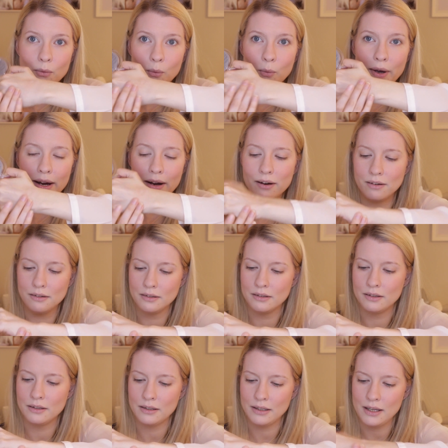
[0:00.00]
Where?
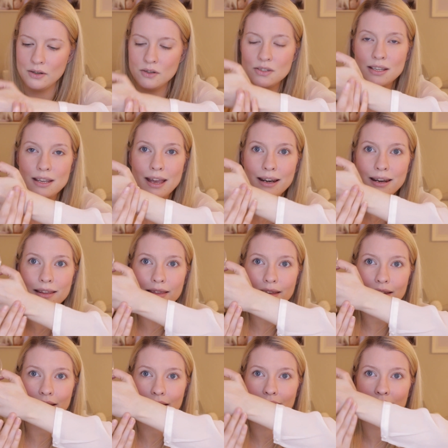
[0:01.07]
Can you see
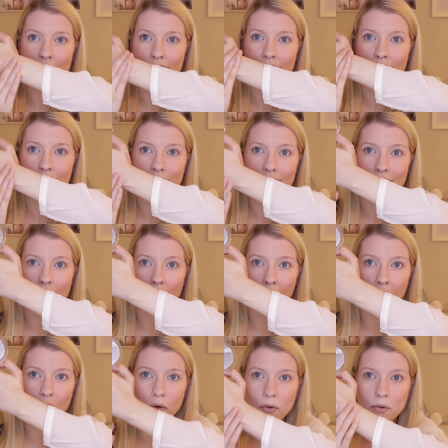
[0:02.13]
anything?
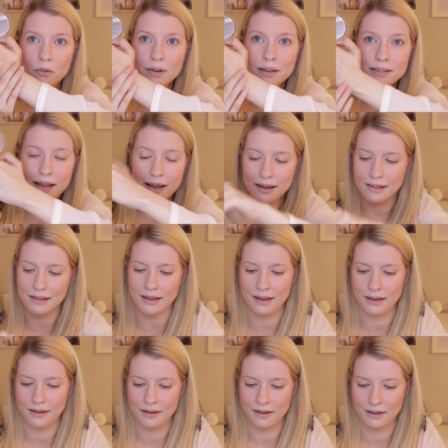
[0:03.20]
No. Exactly.
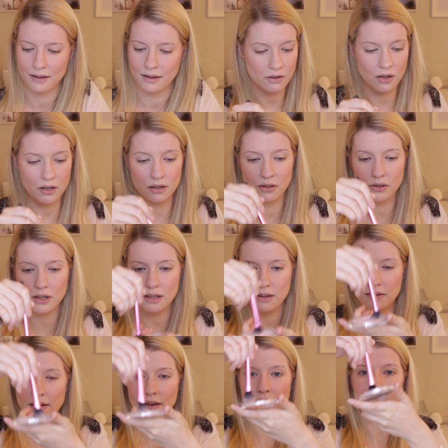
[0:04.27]
Look
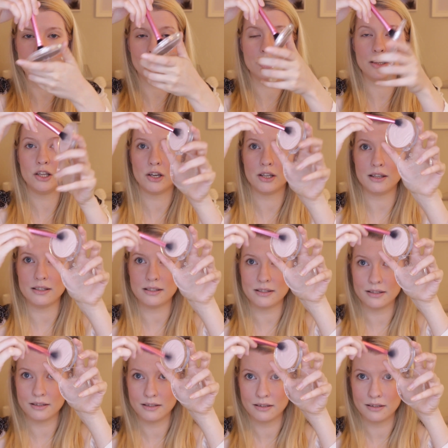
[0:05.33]
at this.